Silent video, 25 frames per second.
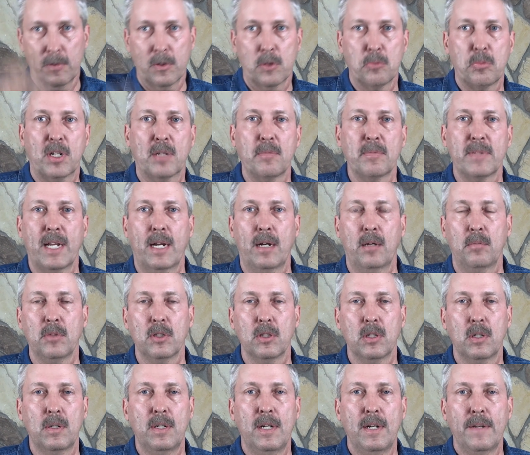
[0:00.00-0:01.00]
put them down
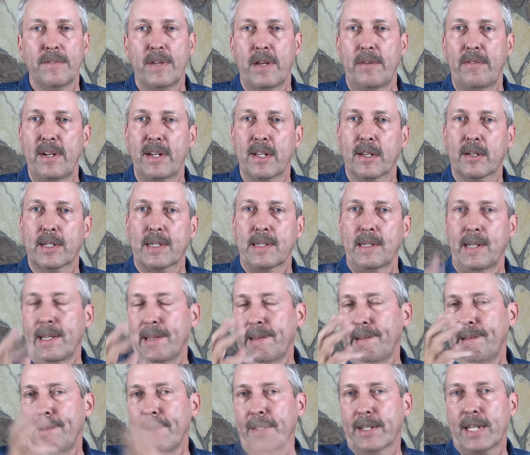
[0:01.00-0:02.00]
below. If you have
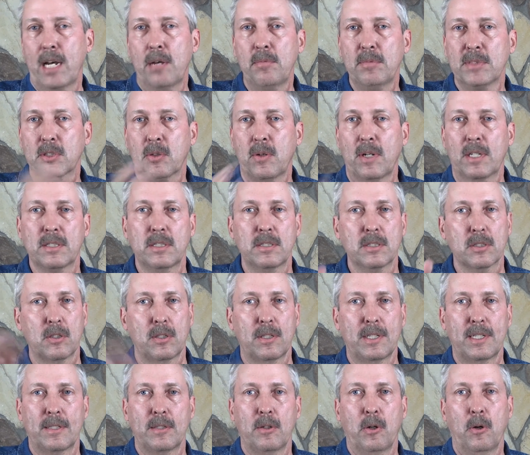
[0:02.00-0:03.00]
any comments, questions,
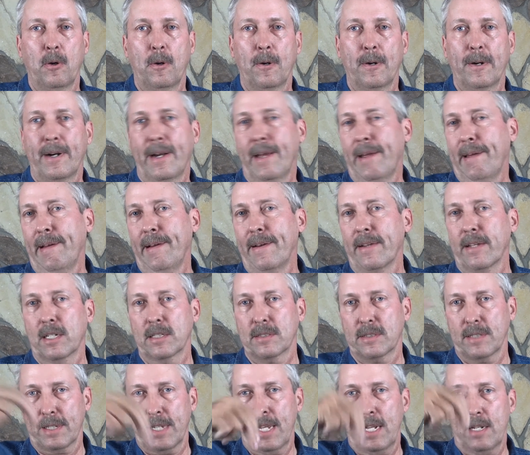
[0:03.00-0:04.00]
or anything
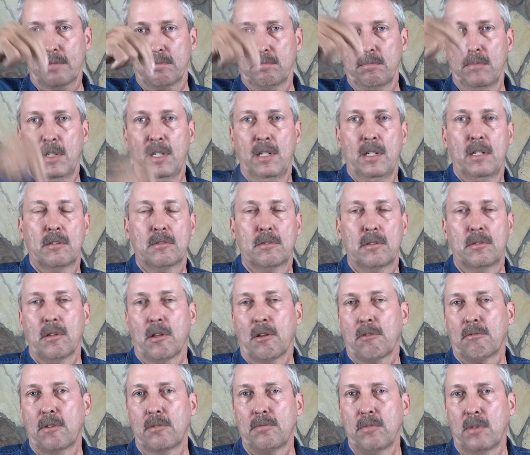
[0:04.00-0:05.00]
else like that,
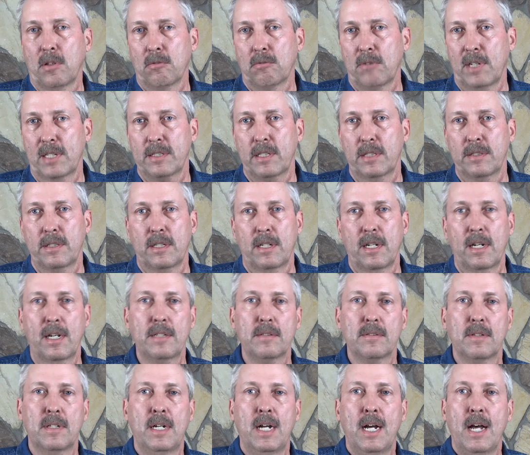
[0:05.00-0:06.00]
right down there, all
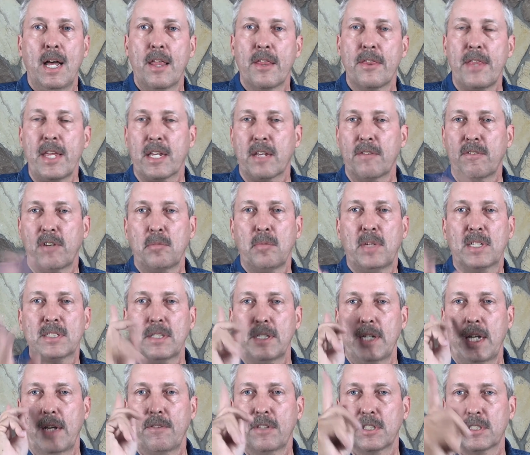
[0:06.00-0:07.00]
right? Thank you very much,
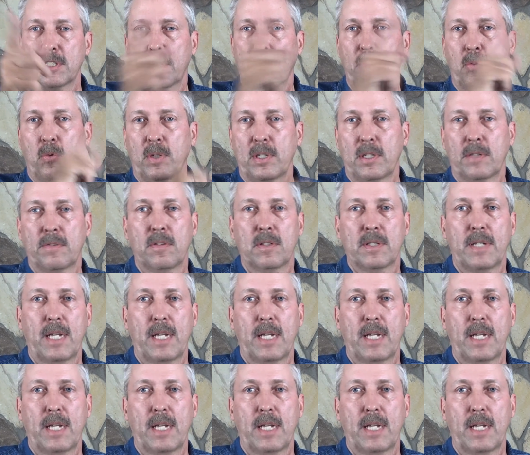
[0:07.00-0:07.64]
and have yourself a wonderful